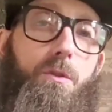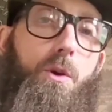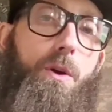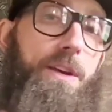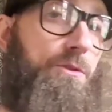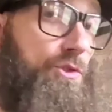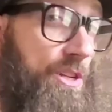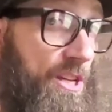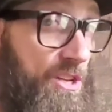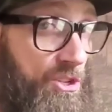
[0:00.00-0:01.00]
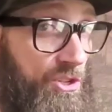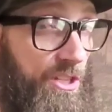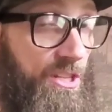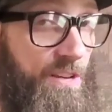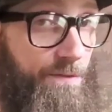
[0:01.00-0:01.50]
Although energy is
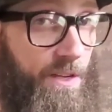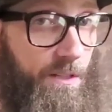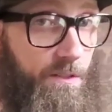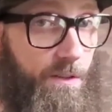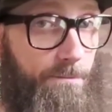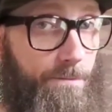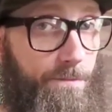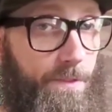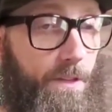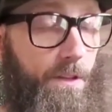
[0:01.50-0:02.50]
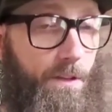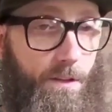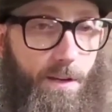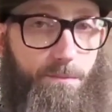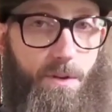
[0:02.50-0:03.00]
significant,
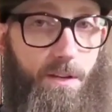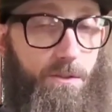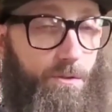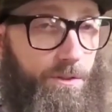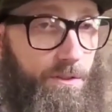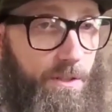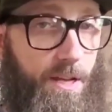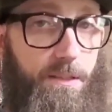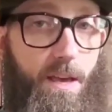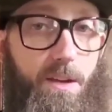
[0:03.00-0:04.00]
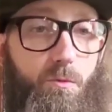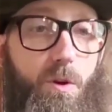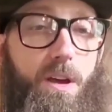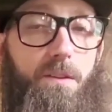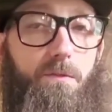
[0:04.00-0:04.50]
I'm not going to take that
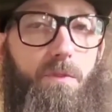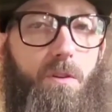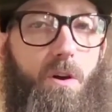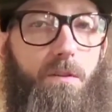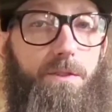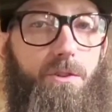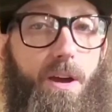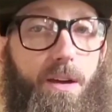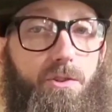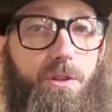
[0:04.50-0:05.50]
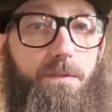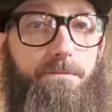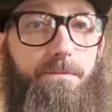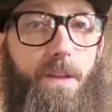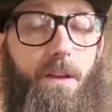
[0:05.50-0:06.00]
away from the law of
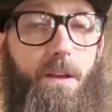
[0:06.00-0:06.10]
attraction.